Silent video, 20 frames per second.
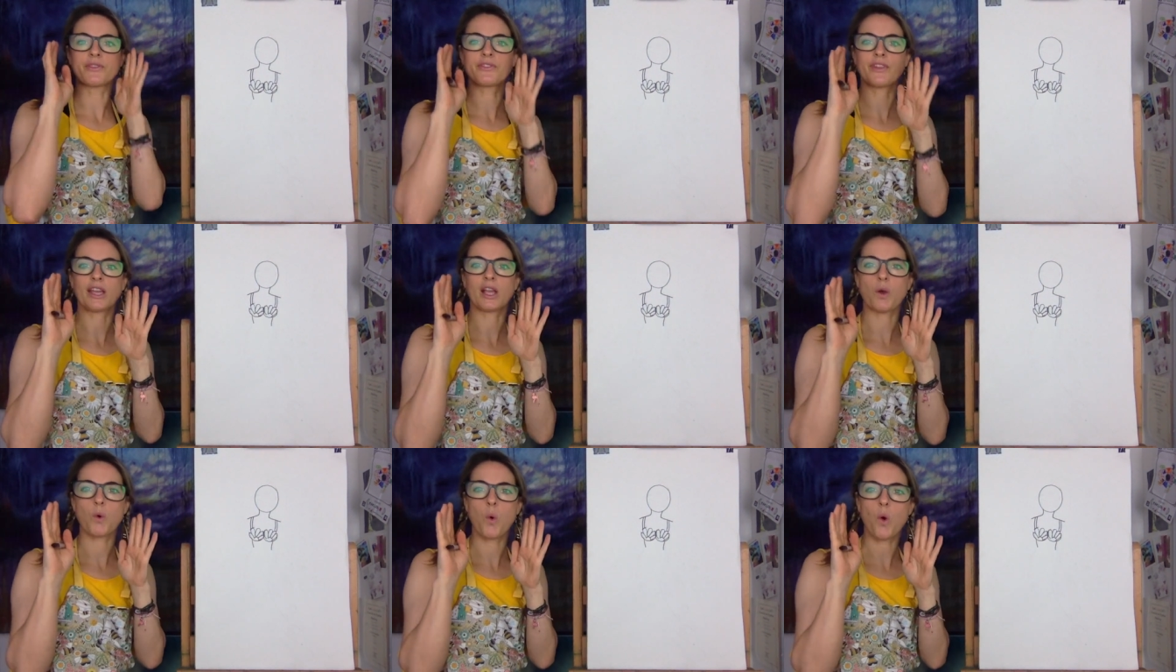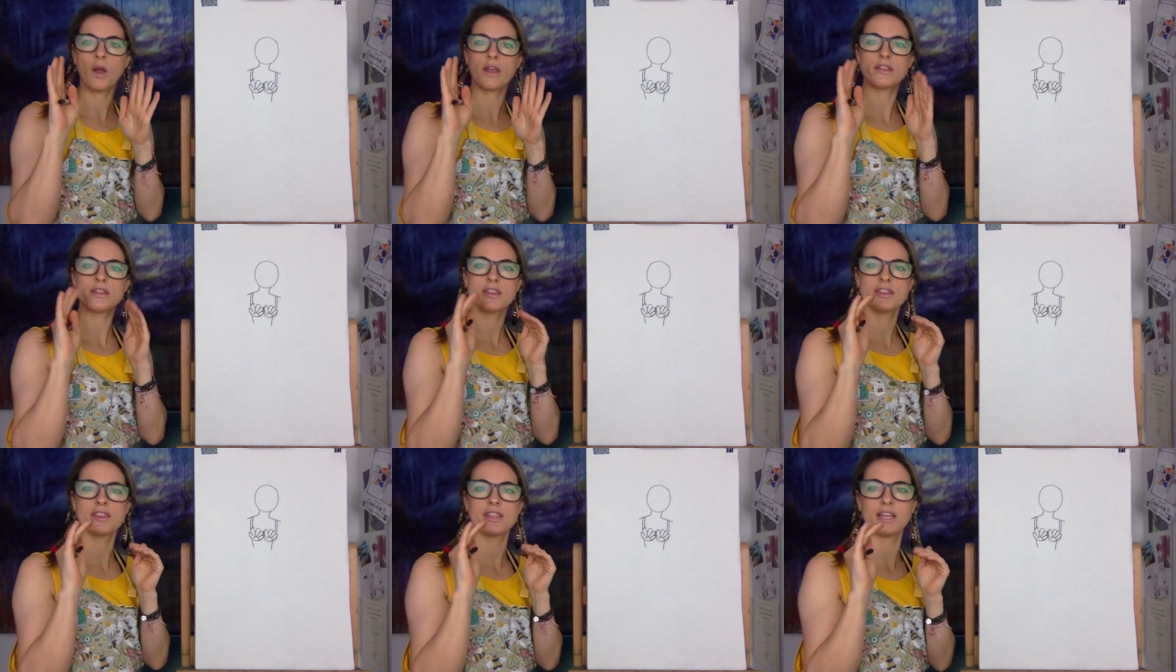they're quite
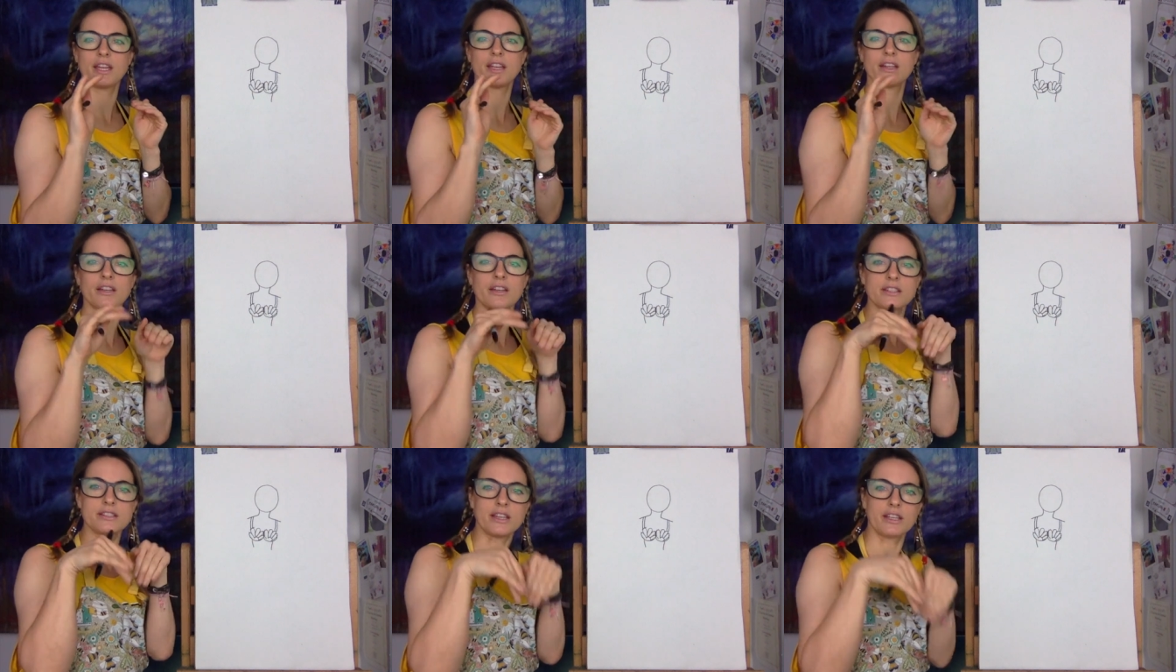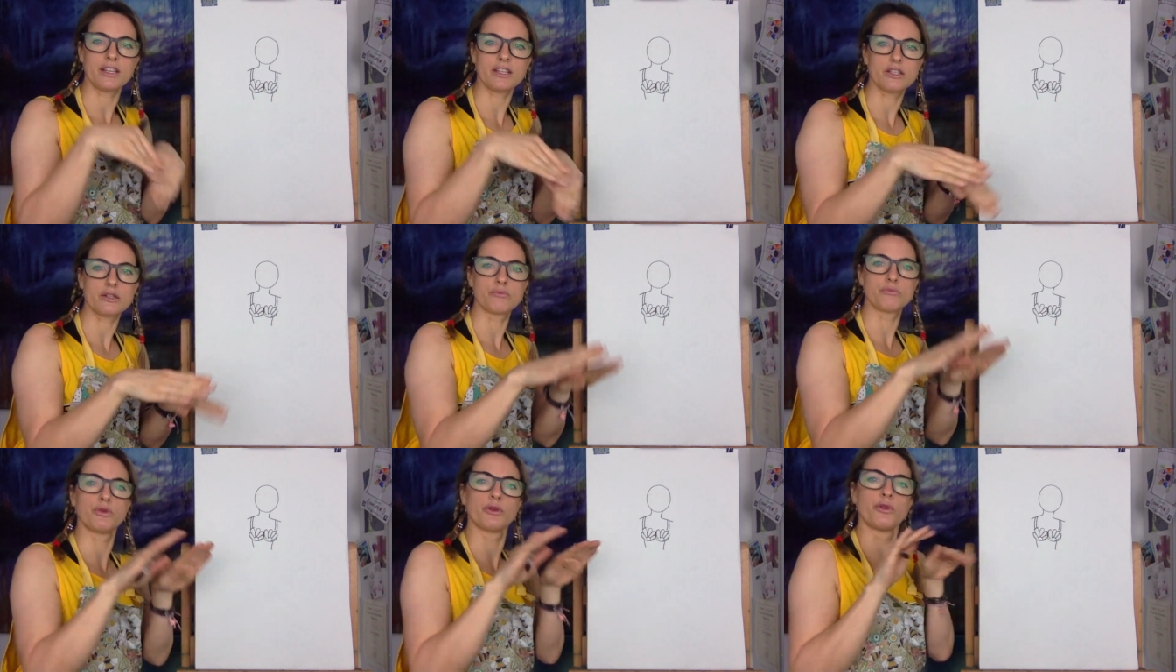thin because they need
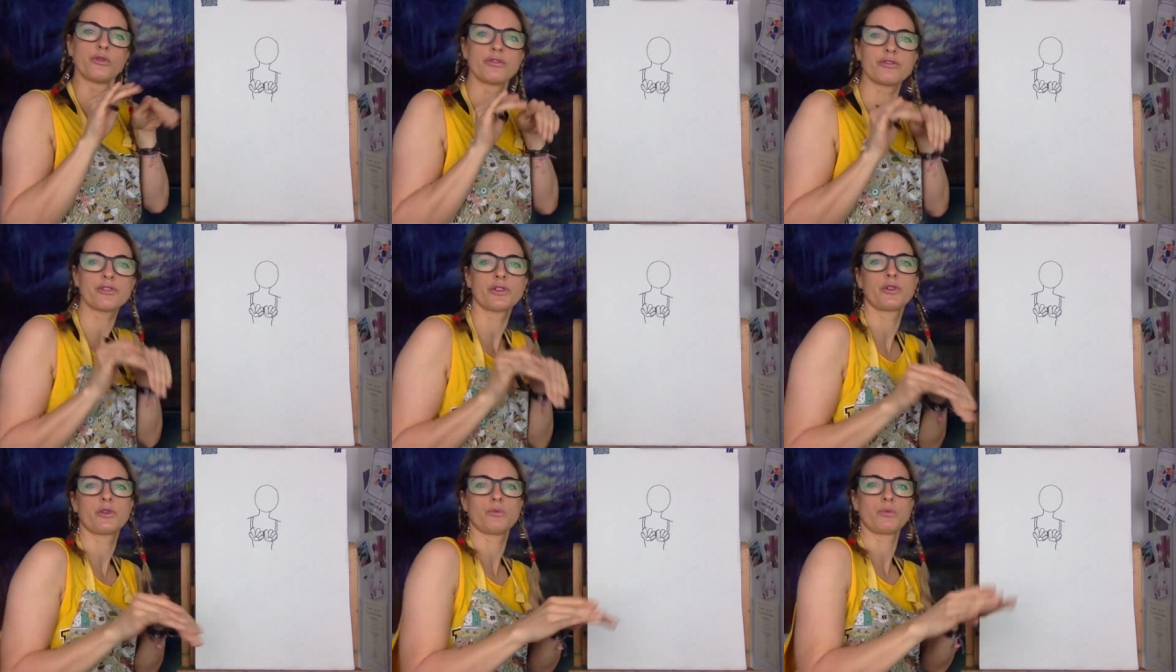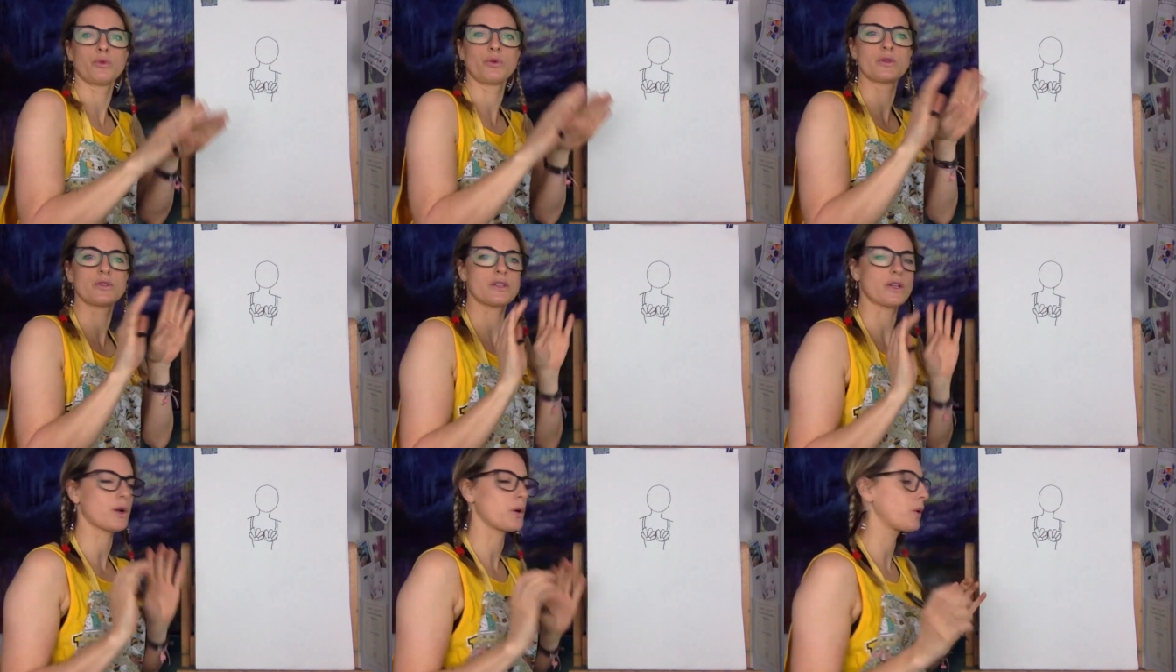to move through the
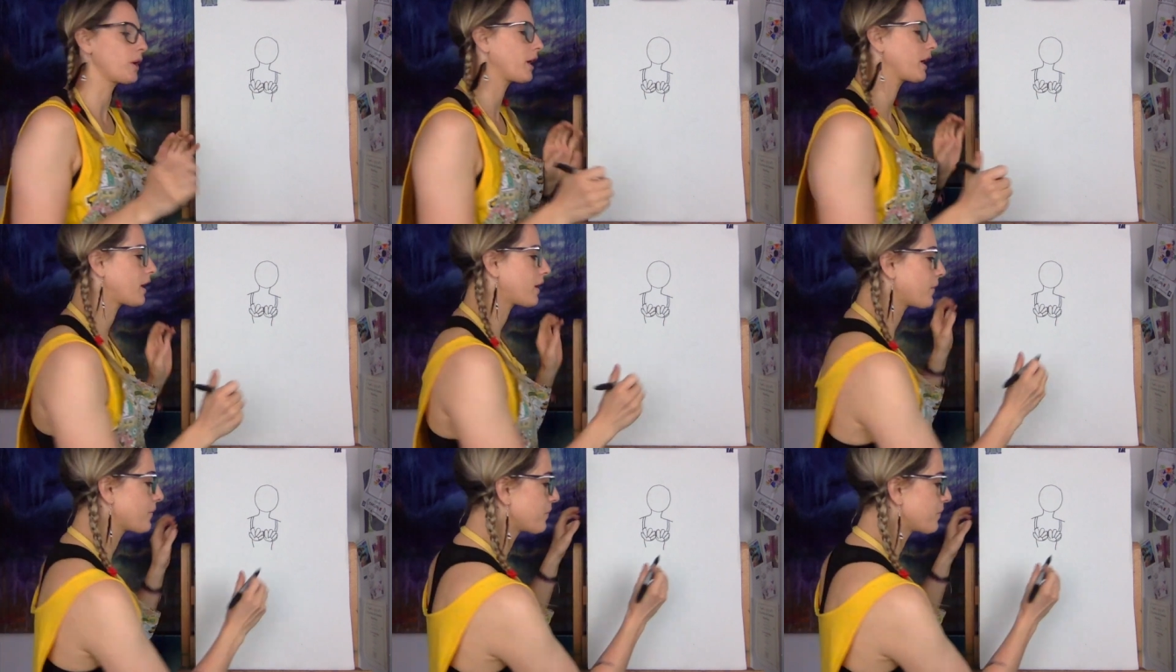water quick.